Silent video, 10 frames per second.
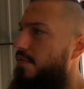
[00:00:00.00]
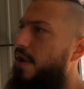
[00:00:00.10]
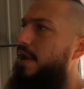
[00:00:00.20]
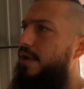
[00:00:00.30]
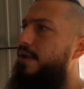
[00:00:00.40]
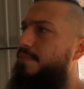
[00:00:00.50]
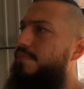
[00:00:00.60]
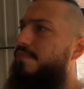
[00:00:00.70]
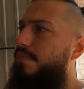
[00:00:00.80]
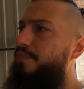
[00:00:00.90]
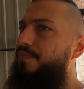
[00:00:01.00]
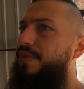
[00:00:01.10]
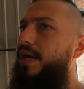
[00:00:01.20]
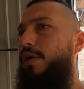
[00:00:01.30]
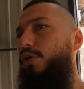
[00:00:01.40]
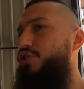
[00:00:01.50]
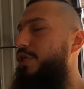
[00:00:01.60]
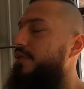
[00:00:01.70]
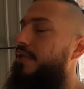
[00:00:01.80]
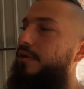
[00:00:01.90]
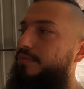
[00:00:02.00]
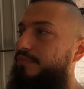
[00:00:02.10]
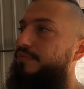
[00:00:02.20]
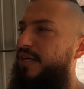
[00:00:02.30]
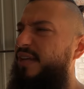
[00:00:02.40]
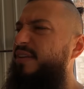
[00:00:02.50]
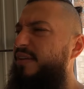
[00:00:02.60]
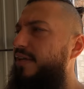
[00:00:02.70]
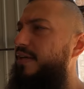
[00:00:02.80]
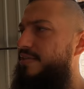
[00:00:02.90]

Yeah. I go check it out. Yeah. I think he has